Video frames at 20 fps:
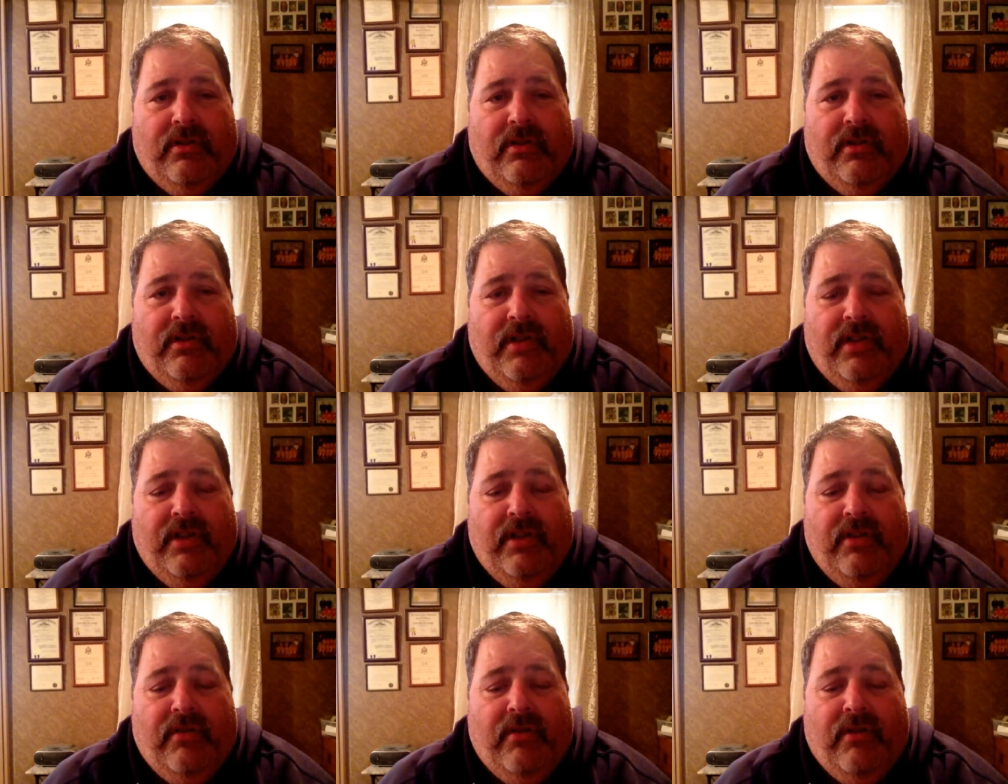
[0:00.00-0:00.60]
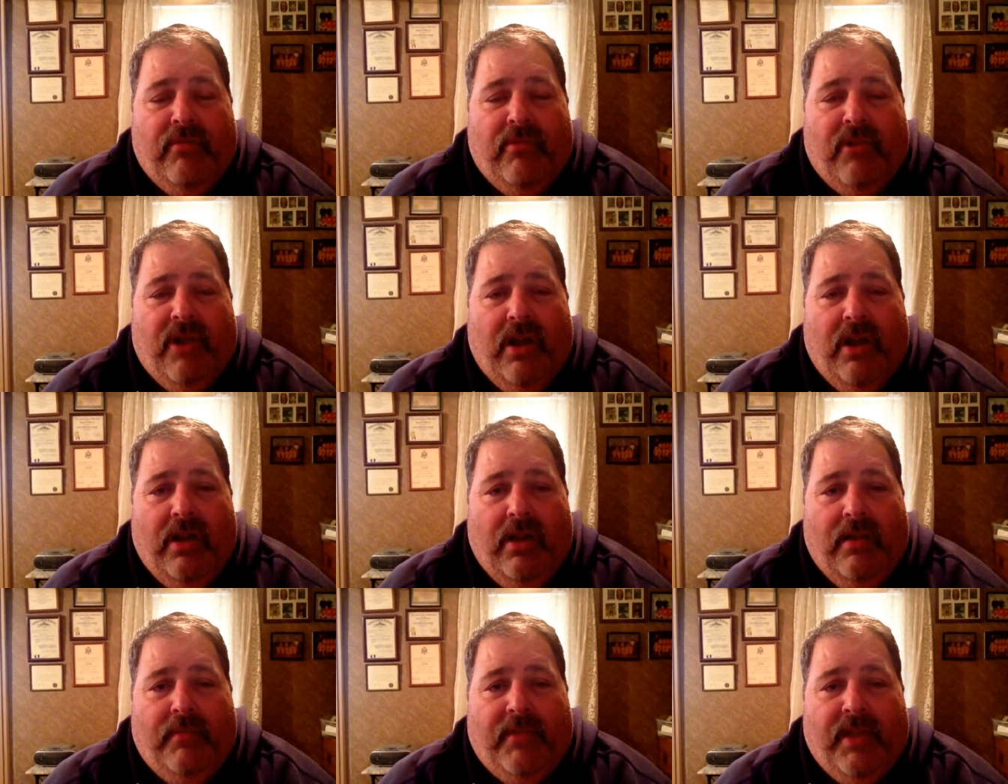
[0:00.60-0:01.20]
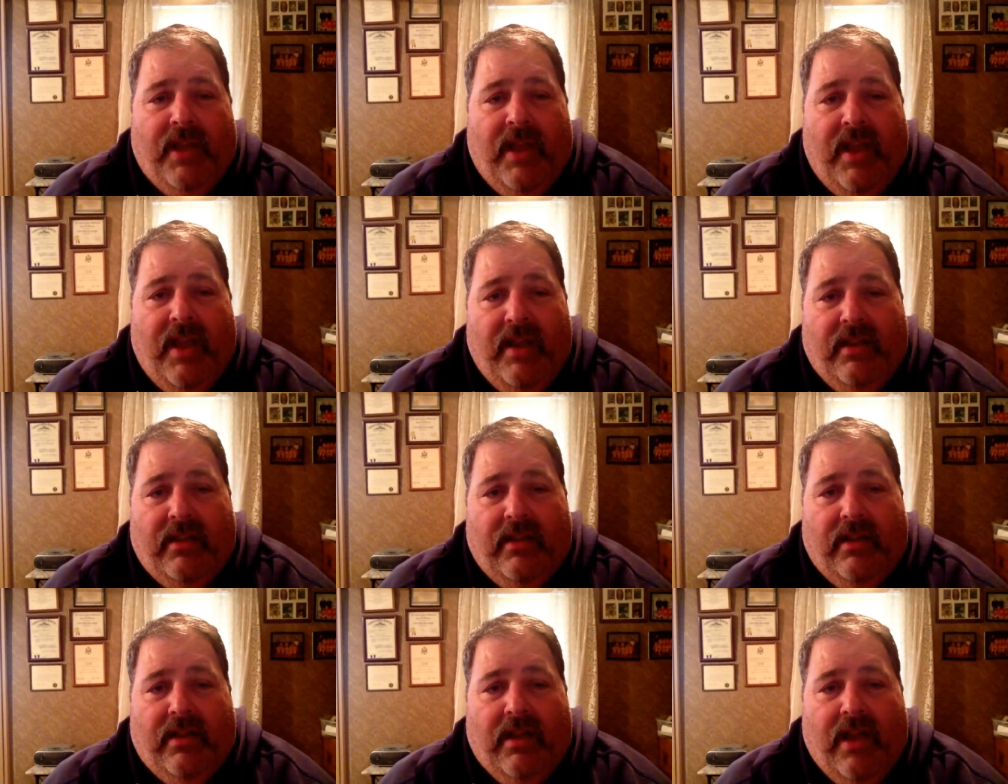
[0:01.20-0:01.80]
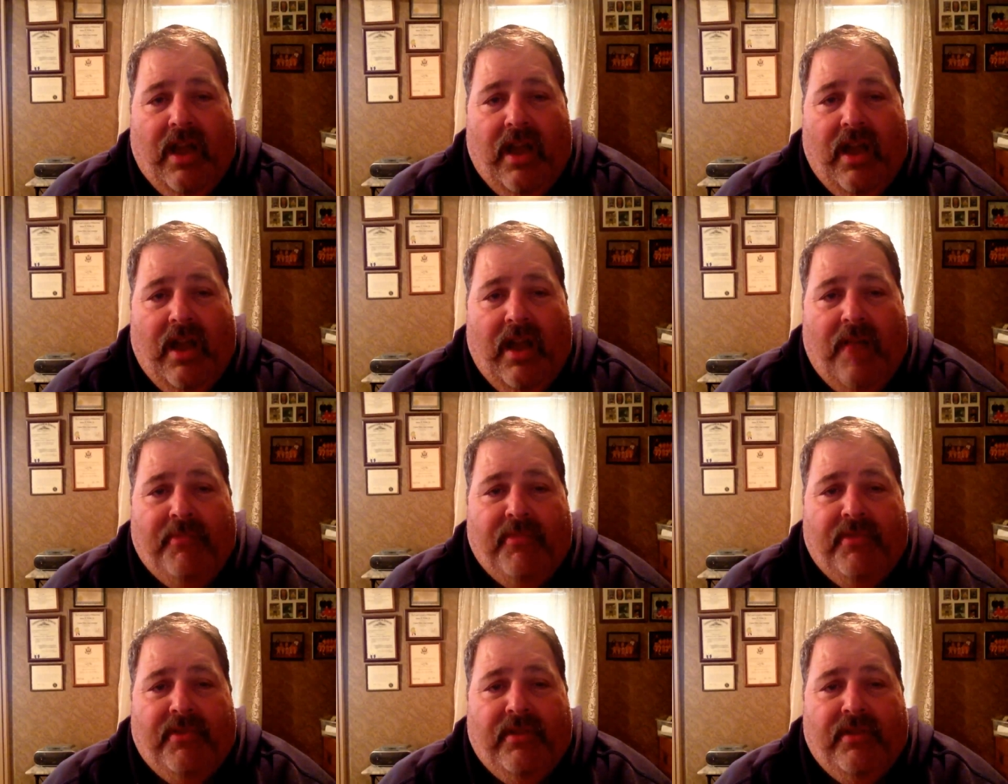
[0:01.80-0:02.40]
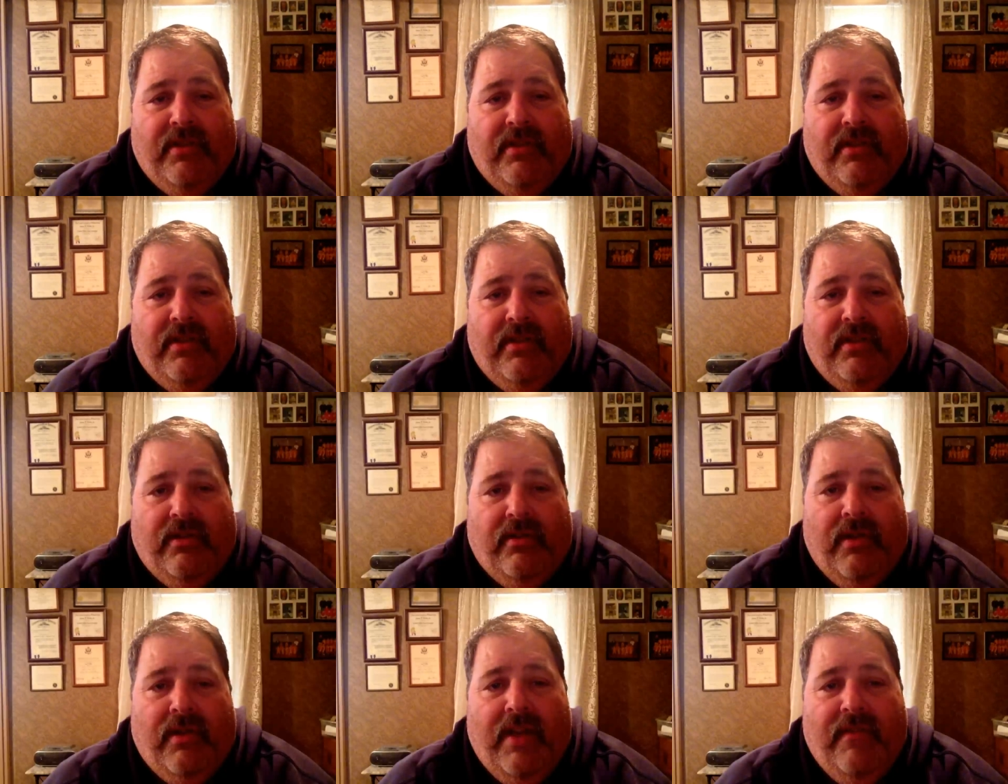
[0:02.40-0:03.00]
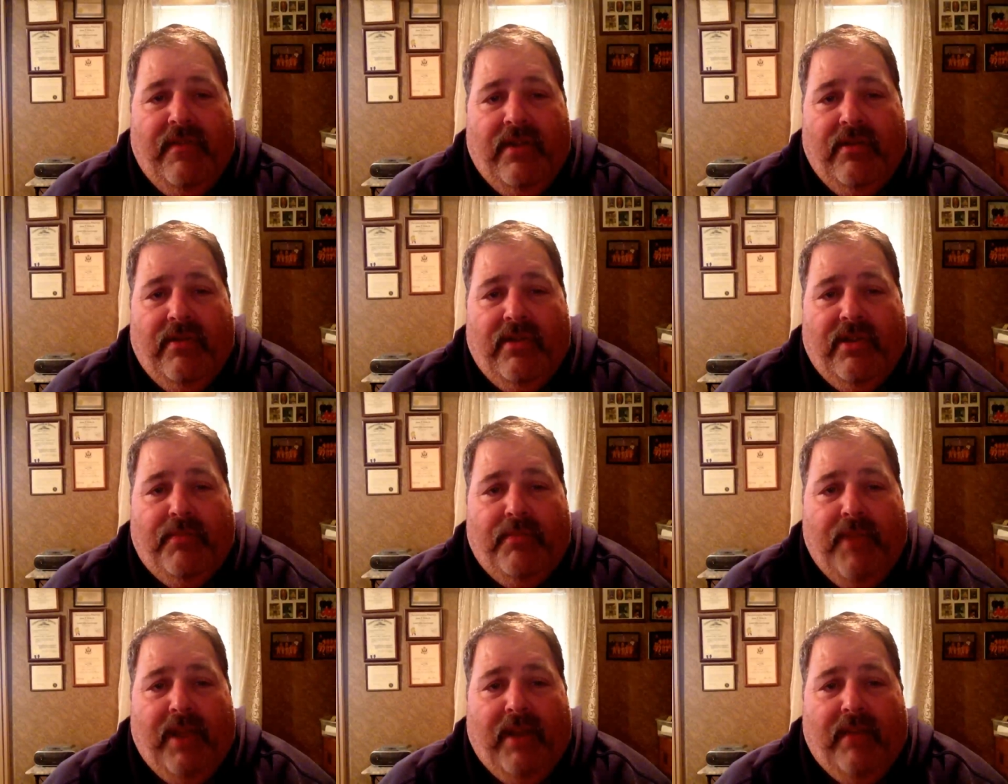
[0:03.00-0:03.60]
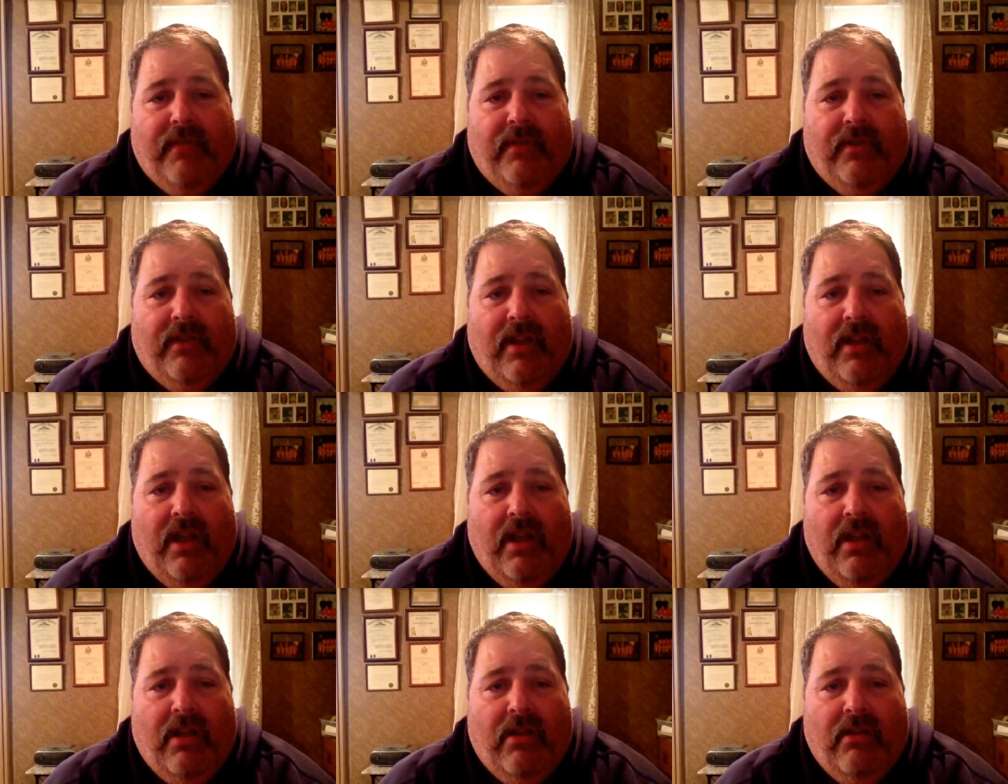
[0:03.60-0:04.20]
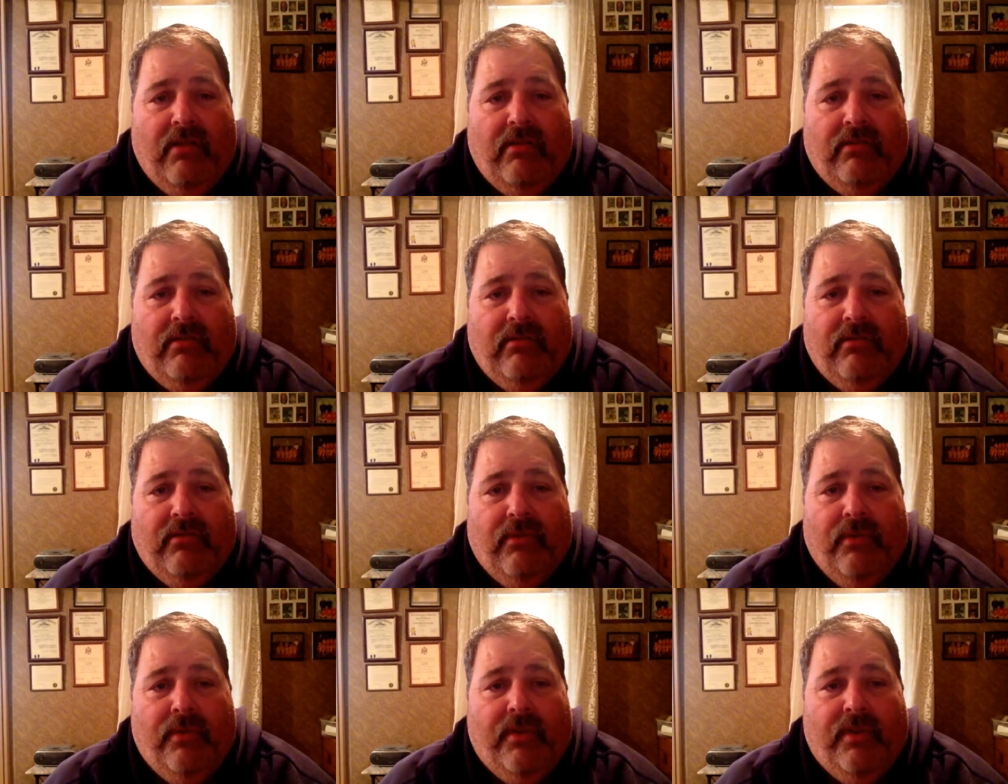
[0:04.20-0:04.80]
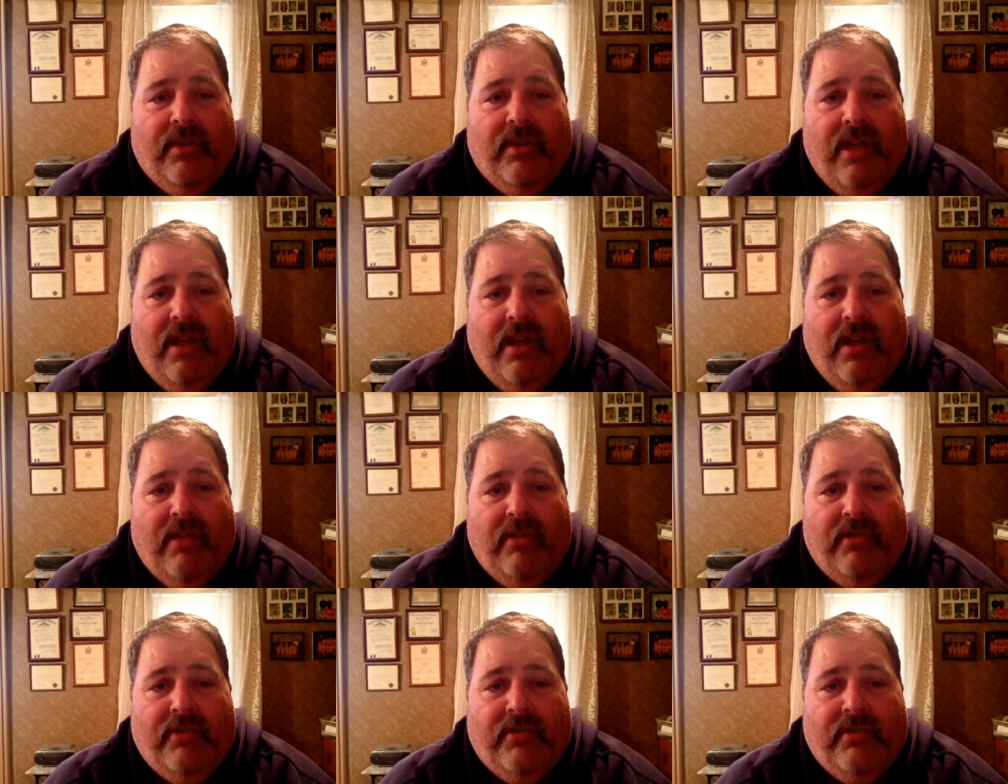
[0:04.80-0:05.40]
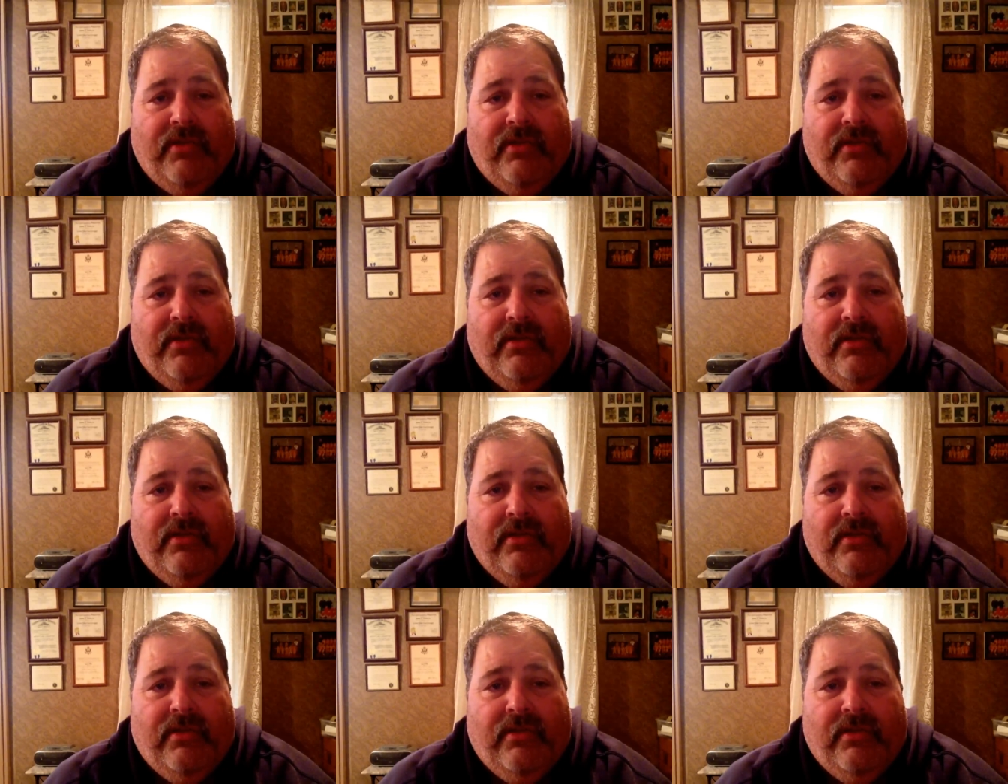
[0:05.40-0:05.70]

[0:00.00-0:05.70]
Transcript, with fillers: then you are brought up to hate the cops and don't have any respect for law or the laws